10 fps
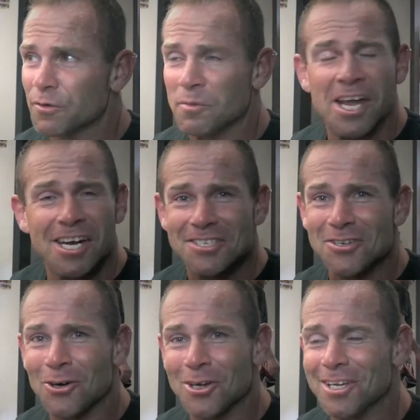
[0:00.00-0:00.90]
From the
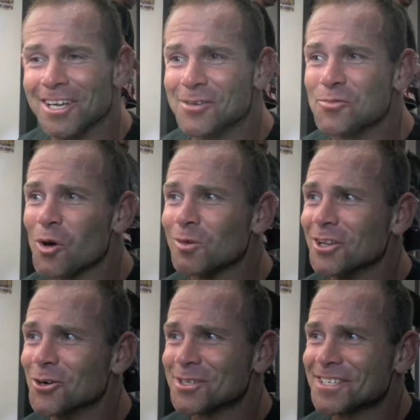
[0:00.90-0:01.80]
outside, it, it probably
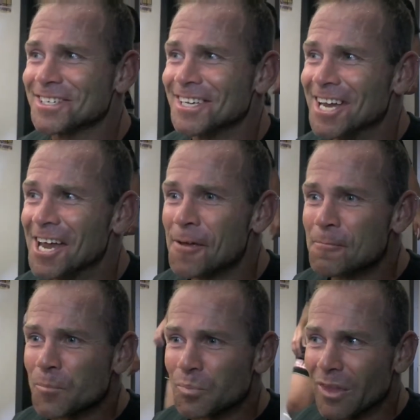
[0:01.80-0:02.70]
looks,
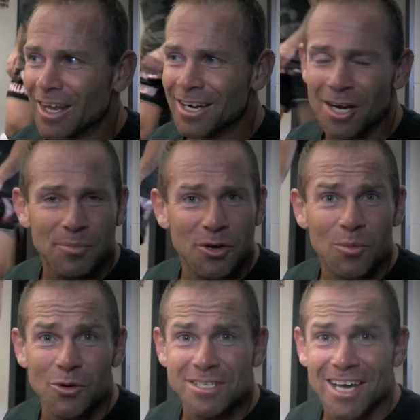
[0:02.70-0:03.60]
you know,
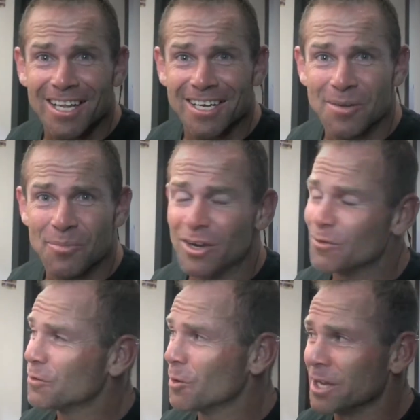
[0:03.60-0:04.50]
pure brutality, but
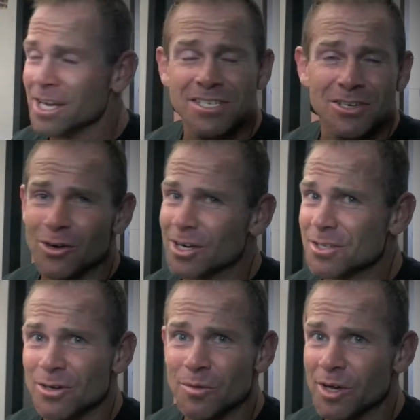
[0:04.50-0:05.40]
from the inside,
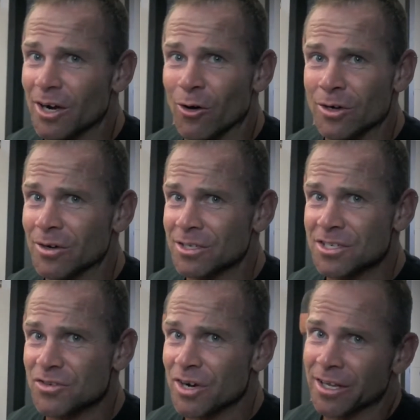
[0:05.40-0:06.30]
it's all about honour and
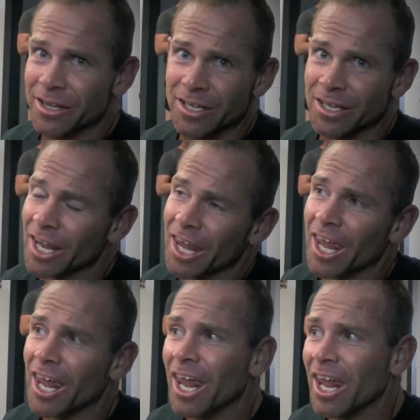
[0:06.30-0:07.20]
strength and,
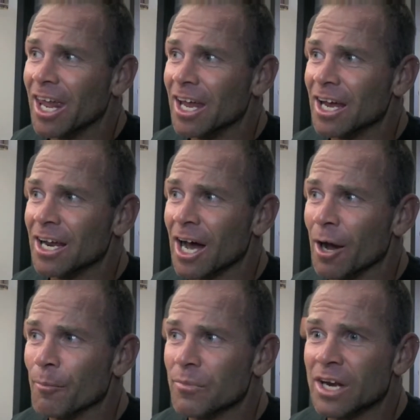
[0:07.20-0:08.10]
and
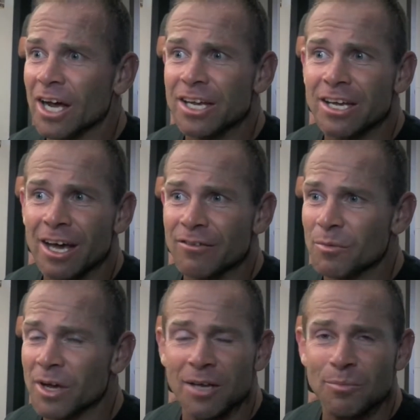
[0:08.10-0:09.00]
um, you know, you can have a
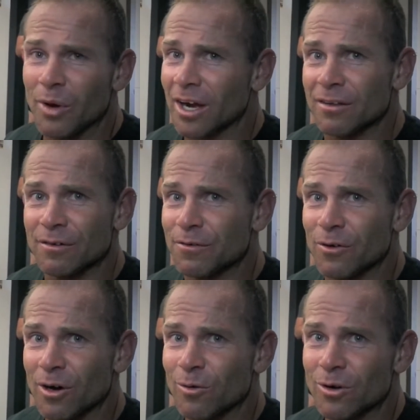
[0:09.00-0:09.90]
mad battle of a
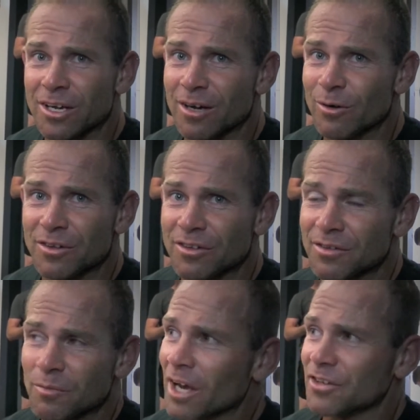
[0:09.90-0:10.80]
fight, walk out with
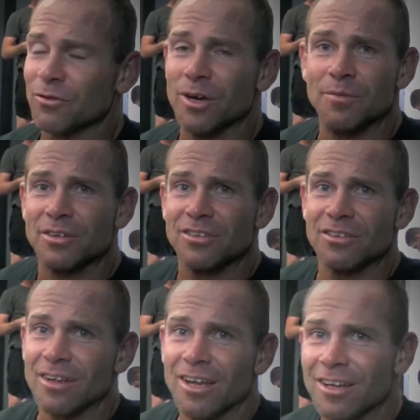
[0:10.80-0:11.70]
smashed ribs,
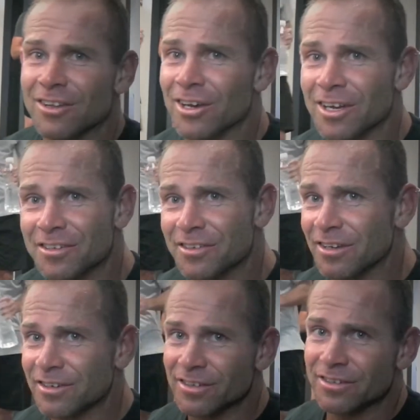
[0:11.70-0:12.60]
murdering
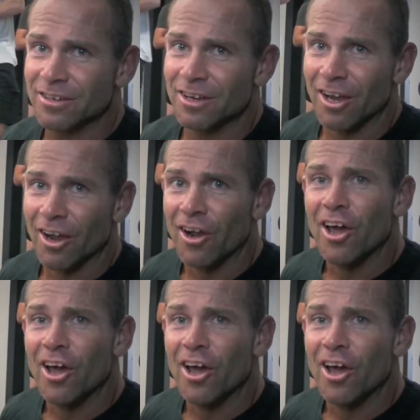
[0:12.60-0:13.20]
stitches. You're the happiest man in the